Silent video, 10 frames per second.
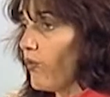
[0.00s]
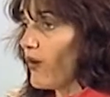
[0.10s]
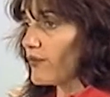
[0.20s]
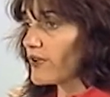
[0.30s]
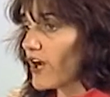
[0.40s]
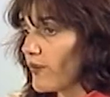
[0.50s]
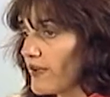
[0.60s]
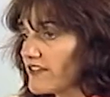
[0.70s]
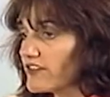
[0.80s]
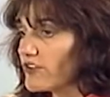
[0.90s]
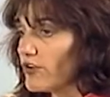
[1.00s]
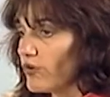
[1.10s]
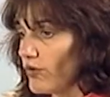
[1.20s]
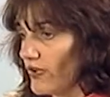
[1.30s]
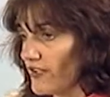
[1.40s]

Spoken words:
where we're going to